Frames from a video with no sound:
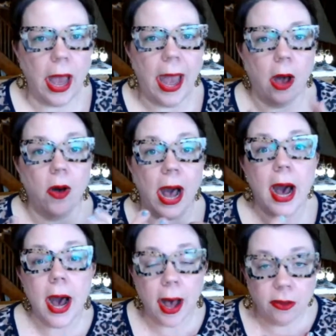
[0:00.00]
how
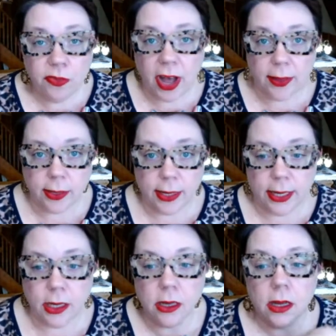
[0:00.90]
I
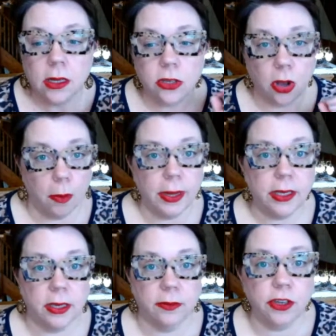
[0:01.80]
finally taught
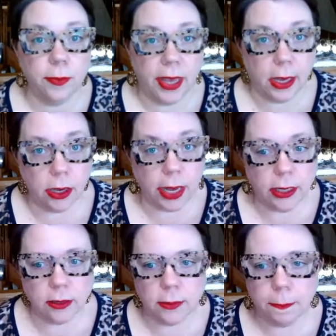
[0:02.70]
myself to make
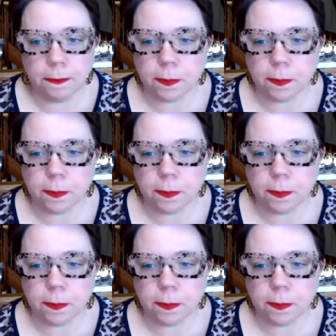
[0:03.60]
earrings.